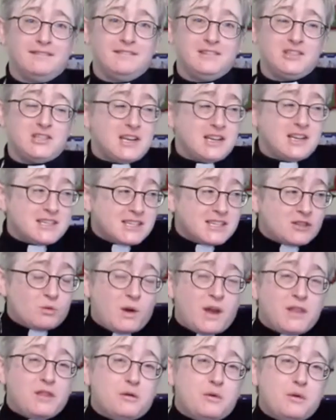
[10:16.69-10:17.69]
Genesis
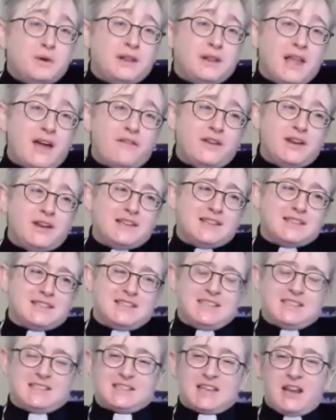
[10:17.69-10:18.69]
1 through 11 is
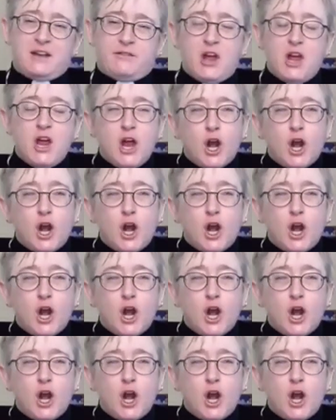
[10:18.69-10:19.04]
this kind of